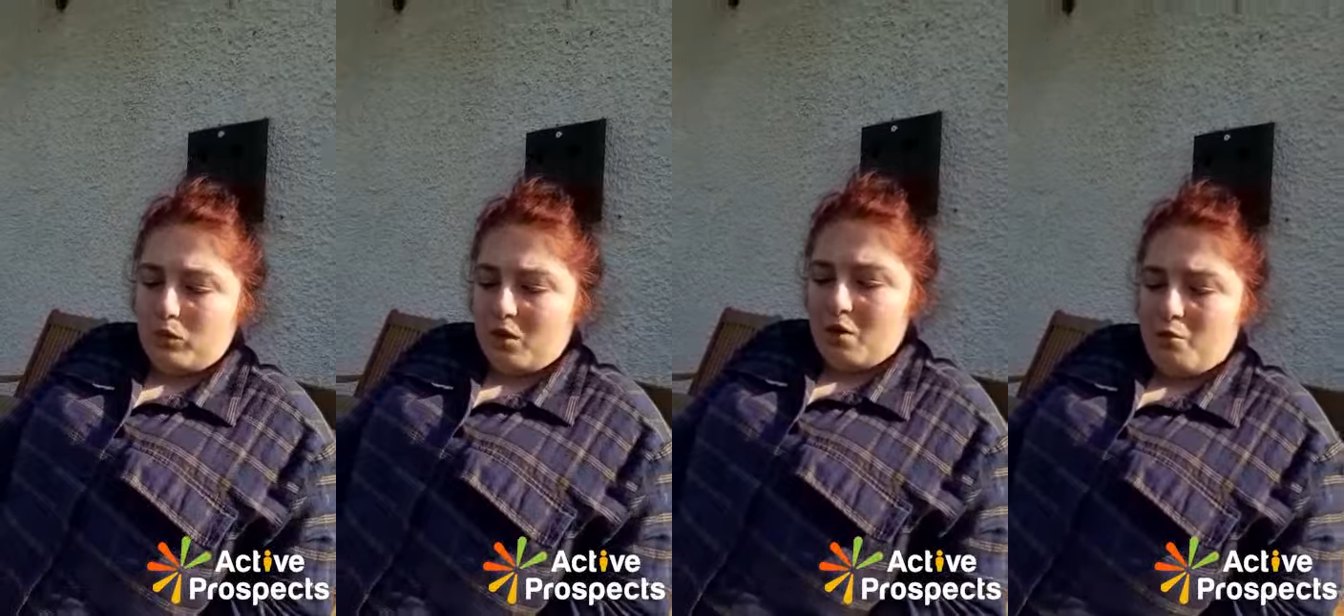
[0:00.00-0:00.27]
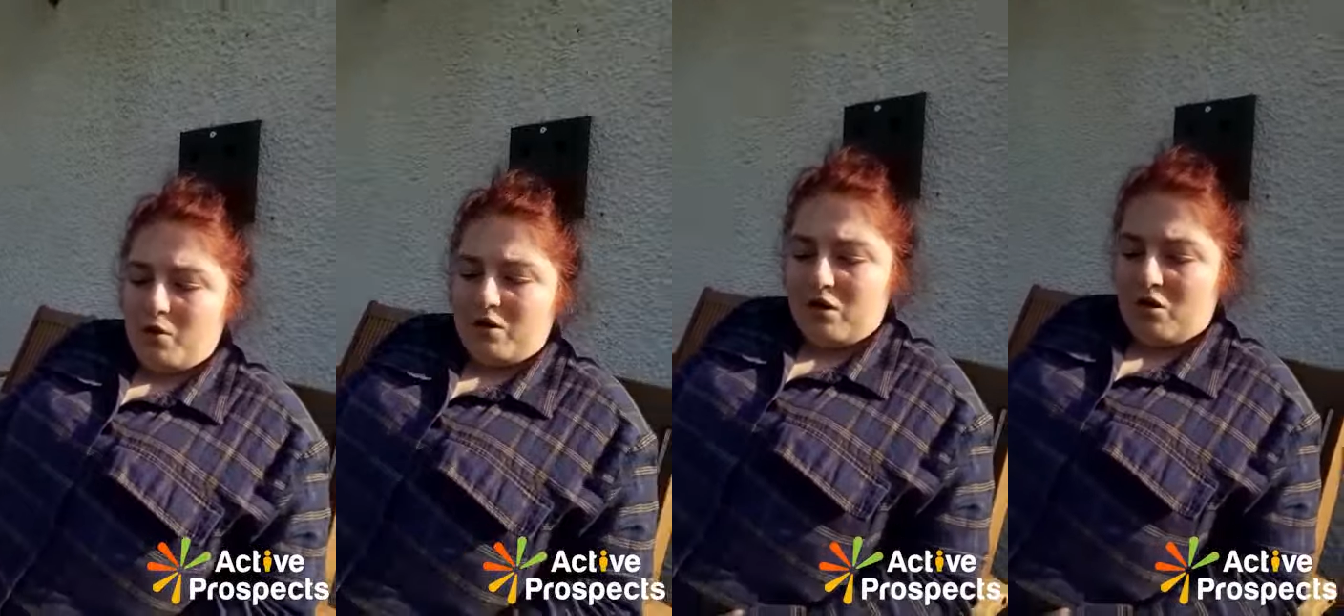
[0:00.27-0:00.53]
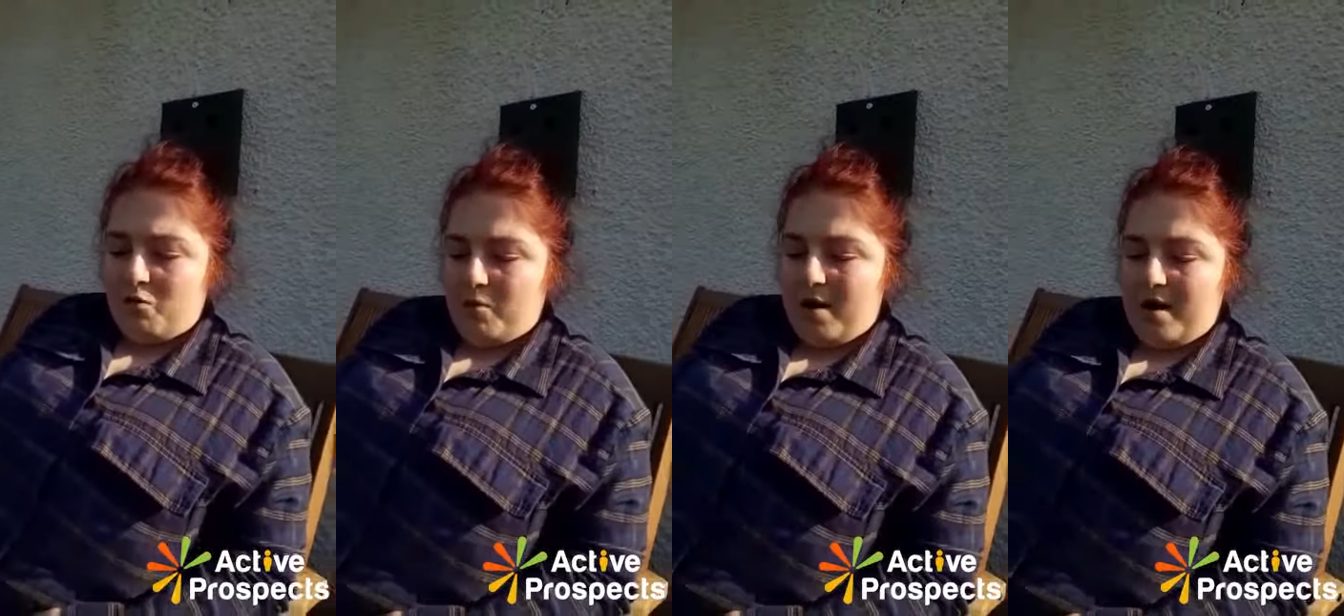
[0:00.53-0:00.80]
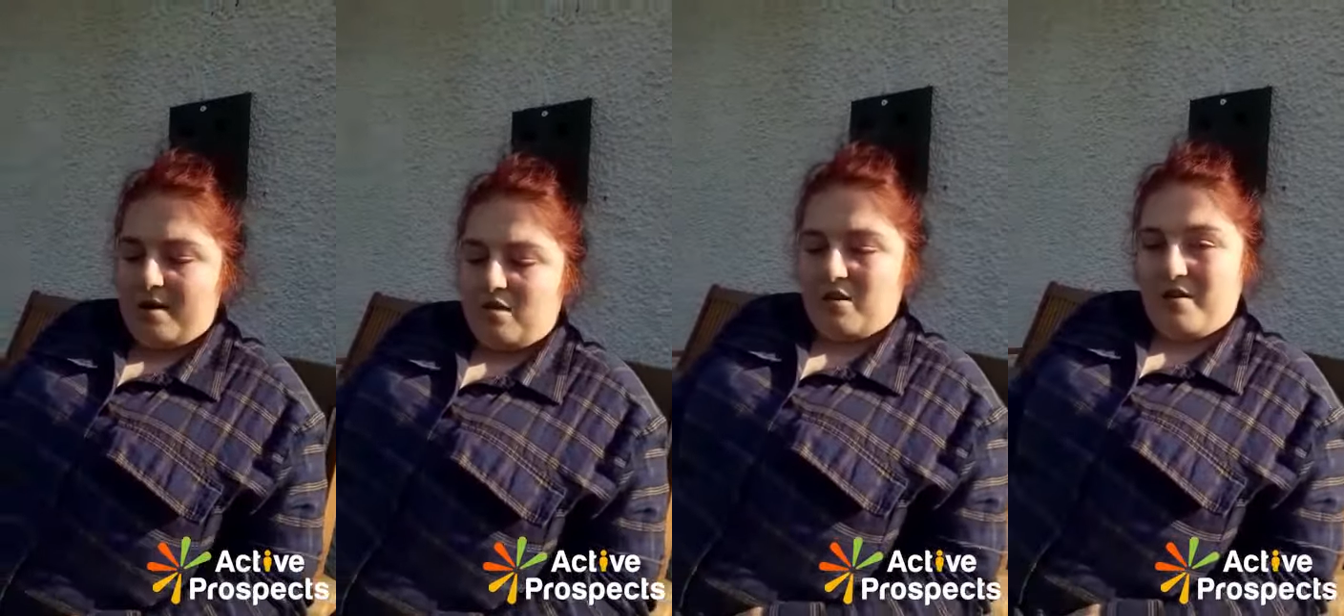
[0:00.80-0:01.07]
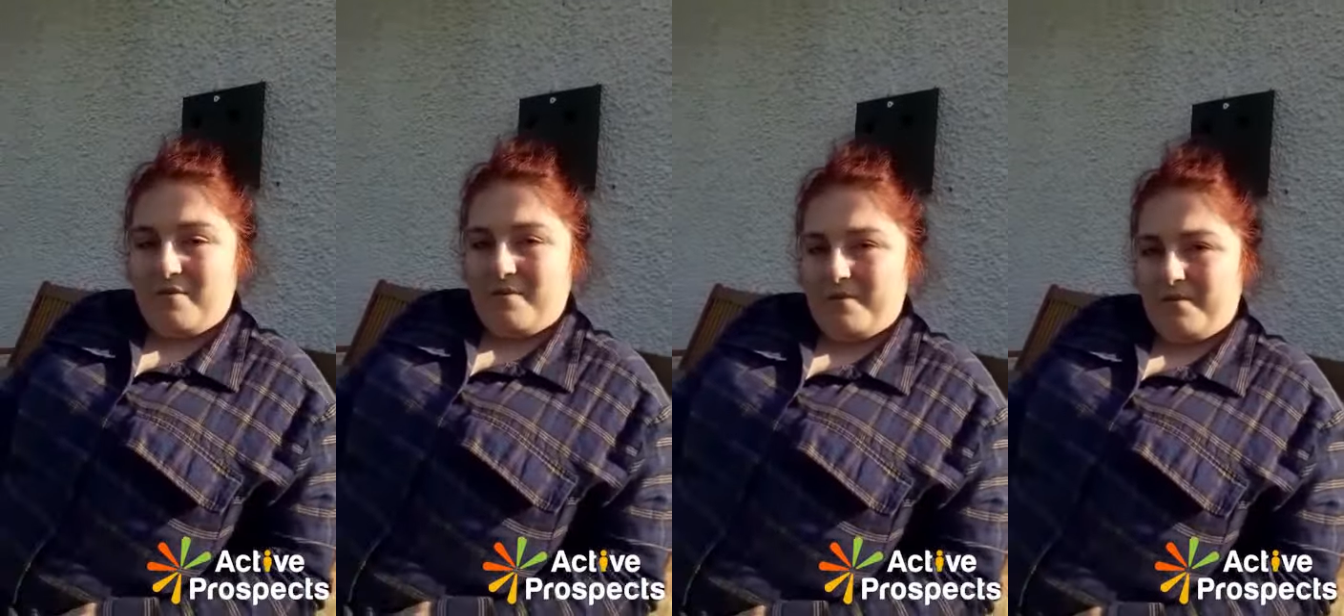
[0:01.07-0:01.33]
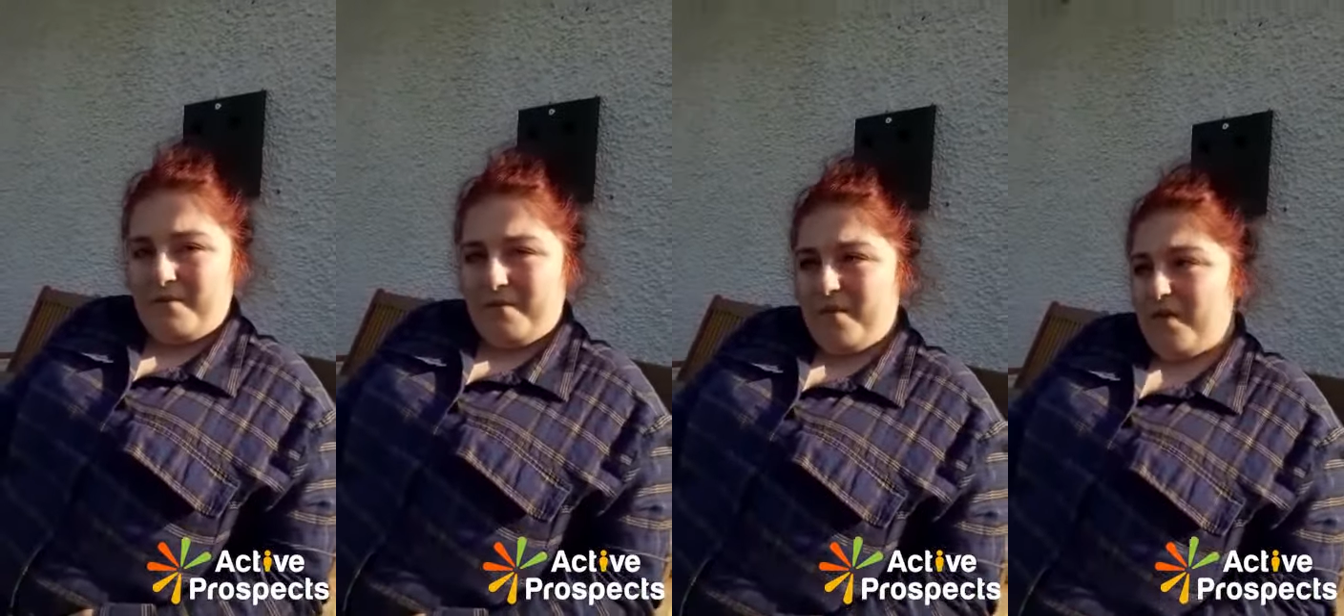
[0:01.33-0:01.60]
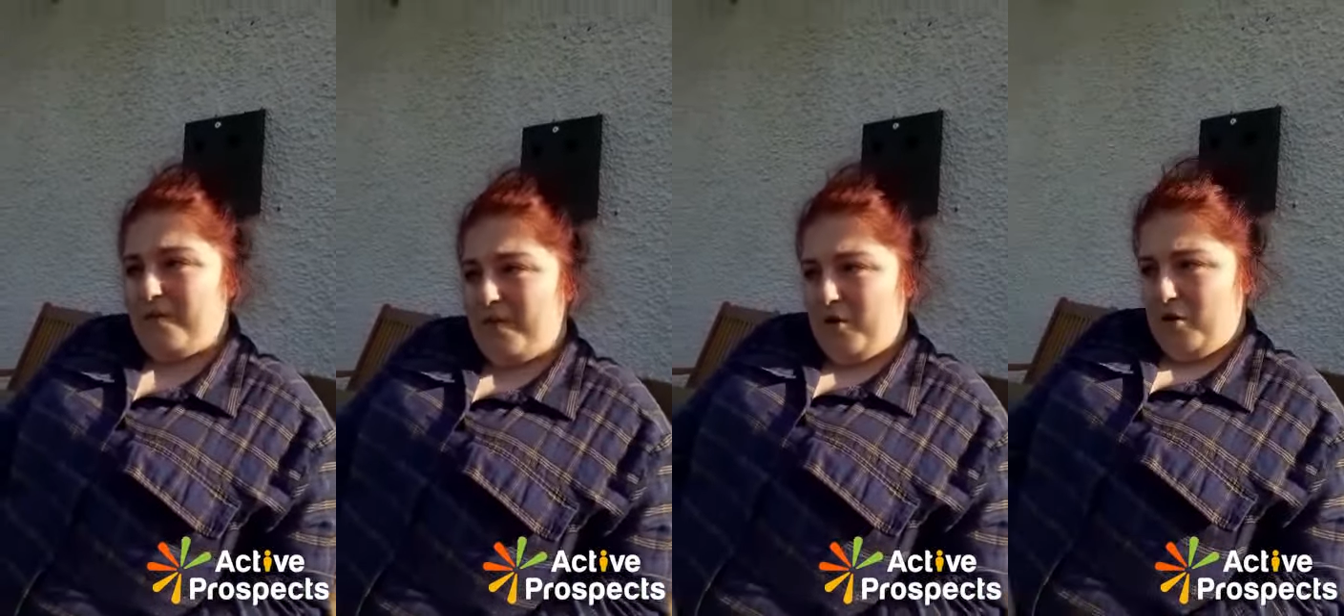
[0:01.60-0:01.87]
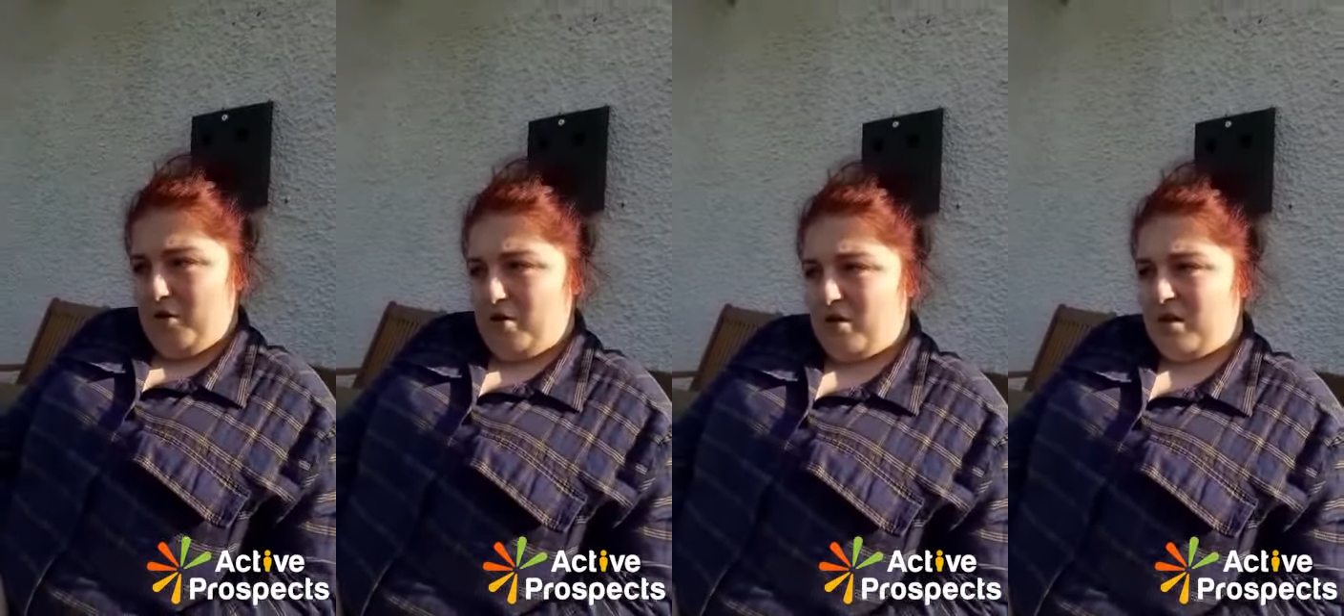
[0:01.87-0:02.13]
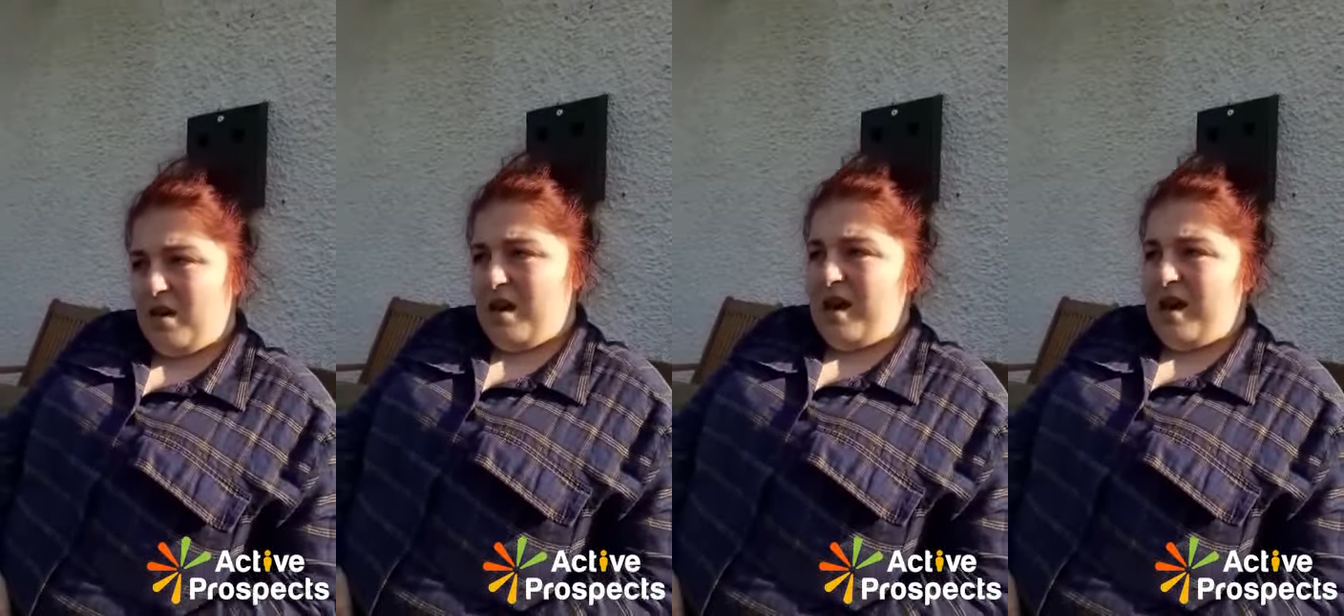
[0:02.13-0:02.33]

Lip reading: which is where certain foods